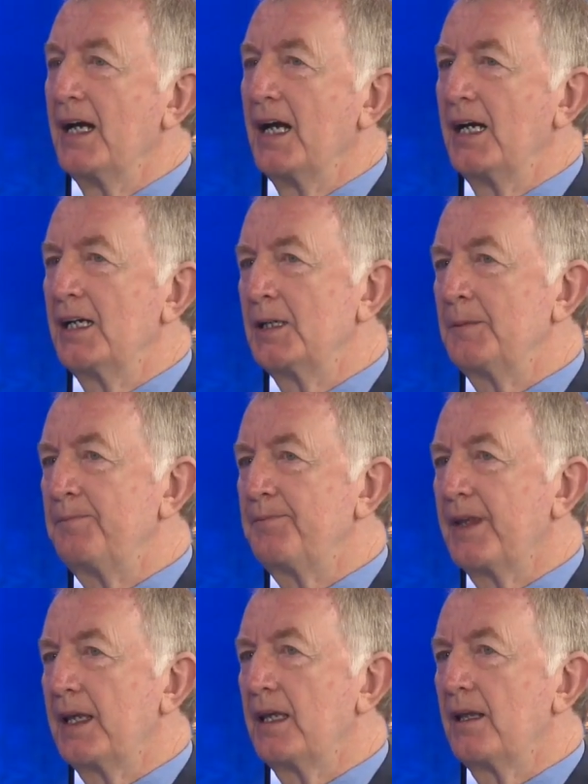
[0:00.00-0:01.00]
Um,
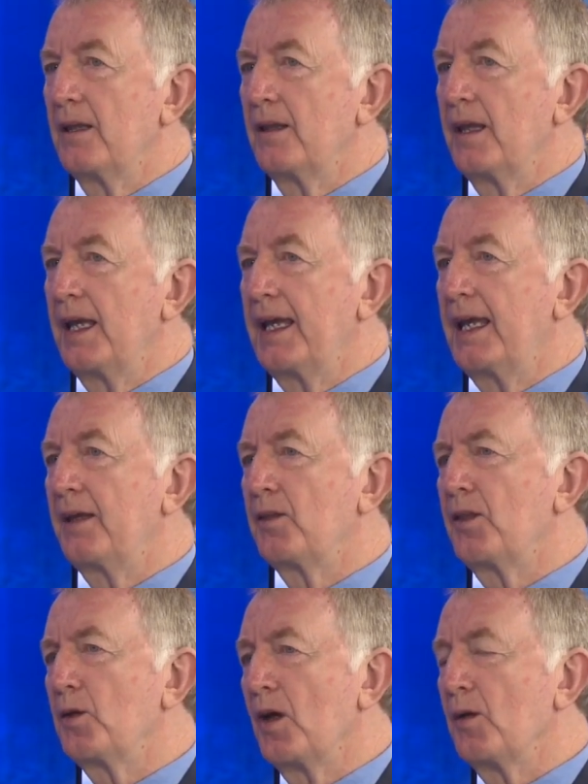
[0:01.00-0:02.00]

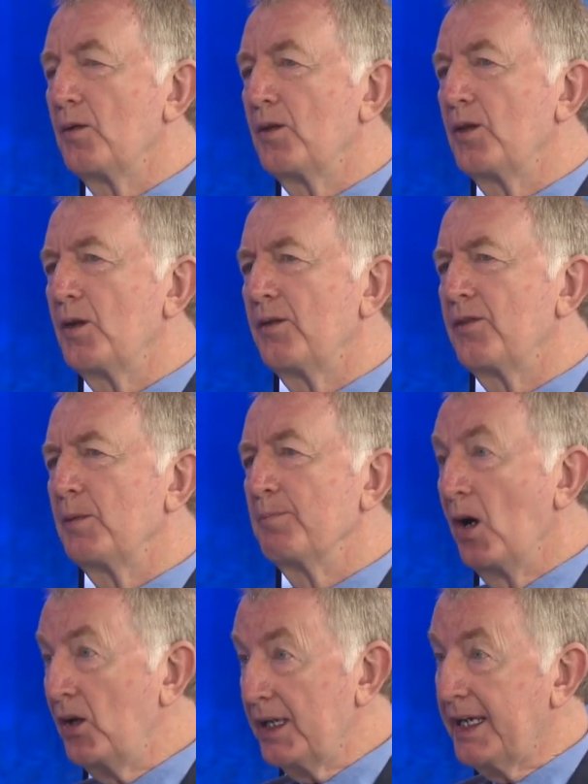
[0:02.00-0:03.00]
the, the, the
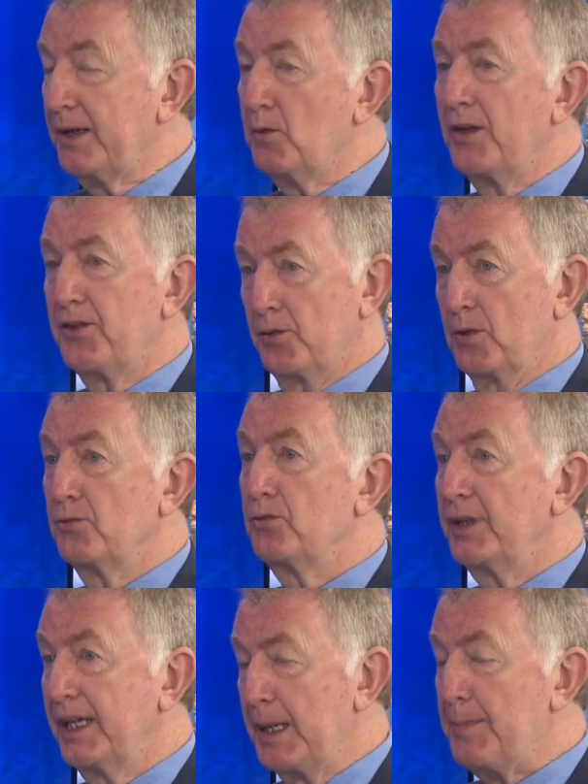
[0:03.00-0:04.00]
monarchy went through a
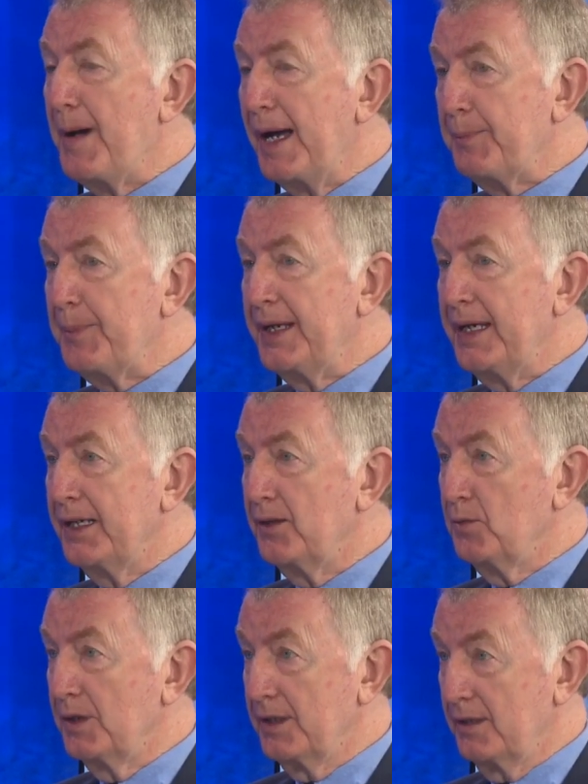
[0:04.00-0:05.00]
really bad period
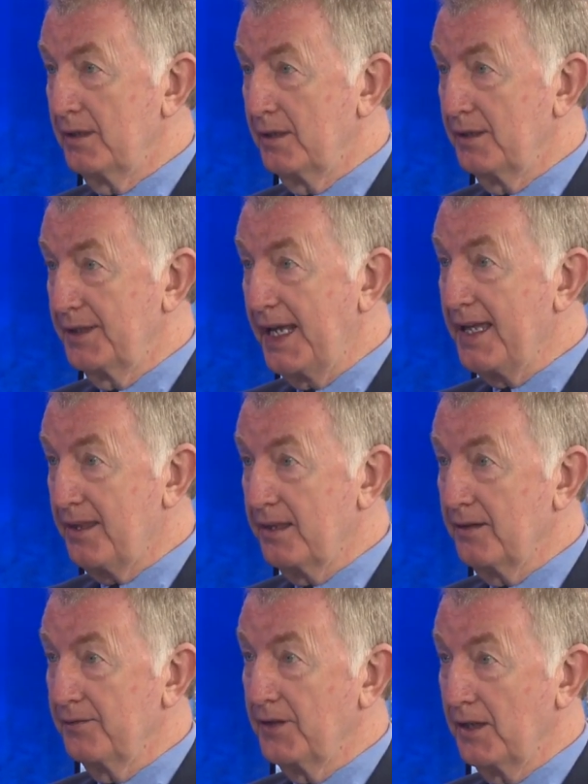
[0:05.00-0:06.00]
with the death
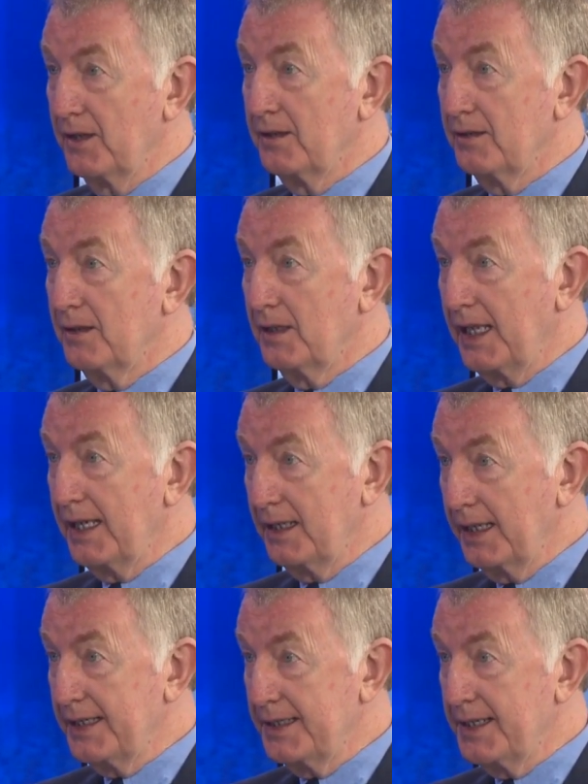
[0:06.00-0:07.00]
of uh,
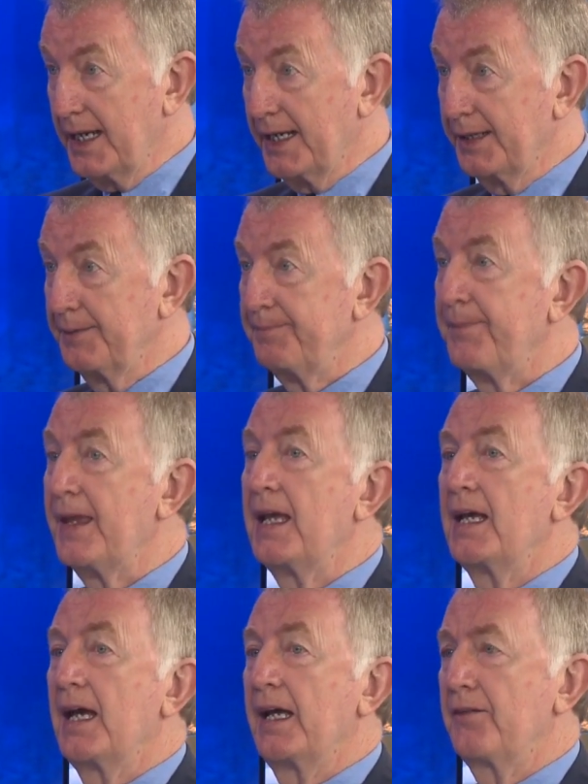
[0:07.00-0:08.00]
Lady Diana.
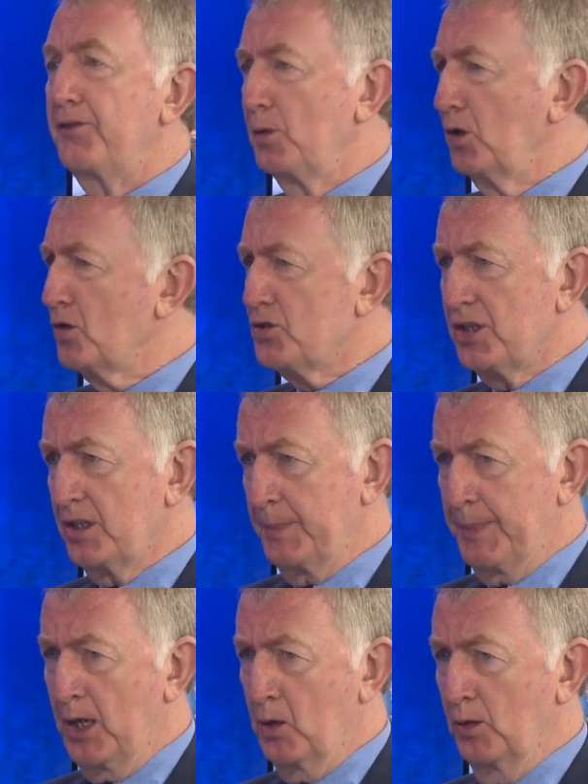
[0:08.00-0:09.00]
And if you looked at the
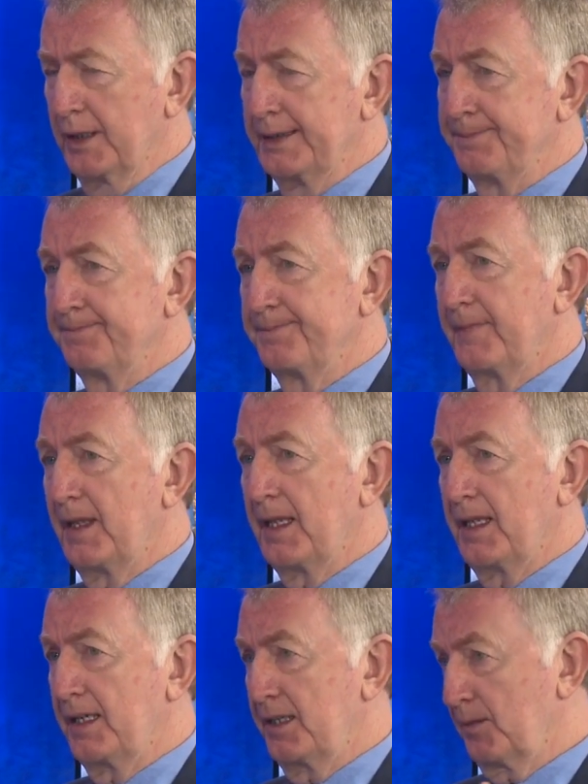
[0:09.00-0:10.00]
polling,
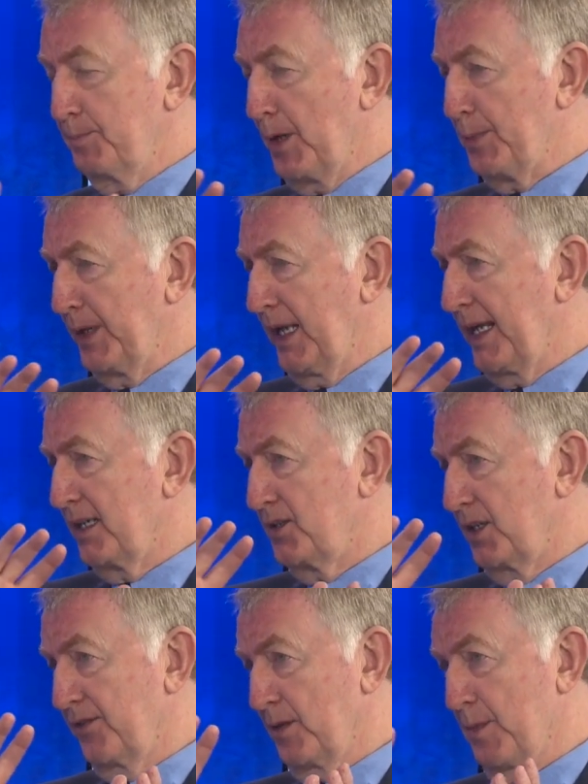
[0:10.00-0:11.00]
the
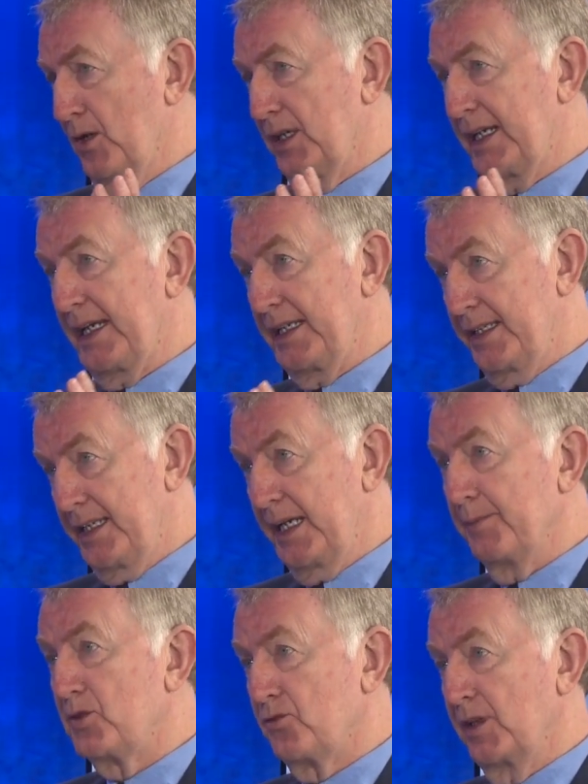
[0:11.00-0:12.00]
popularity of the monarchy
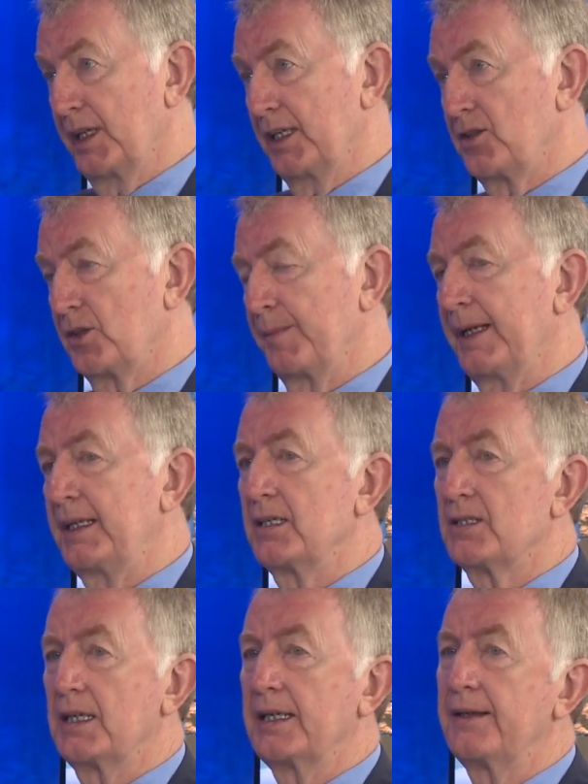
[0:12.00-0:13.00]
dipped really
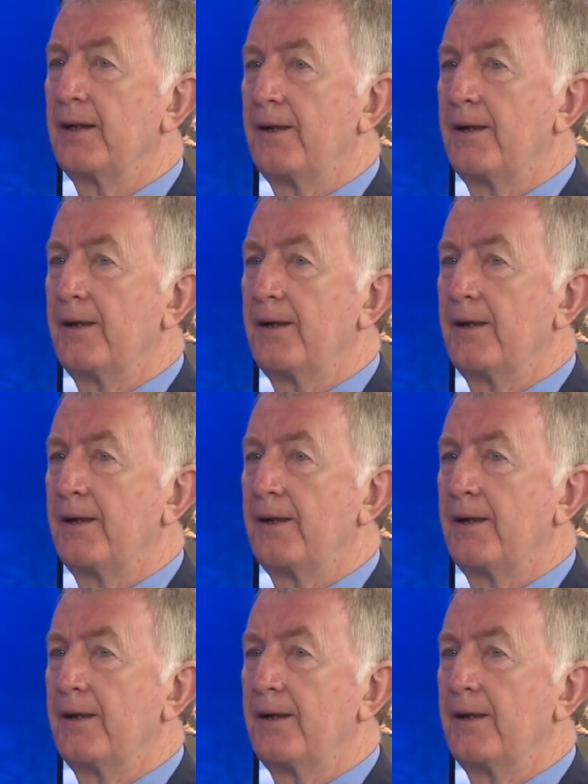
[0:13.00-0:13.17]
tremendously.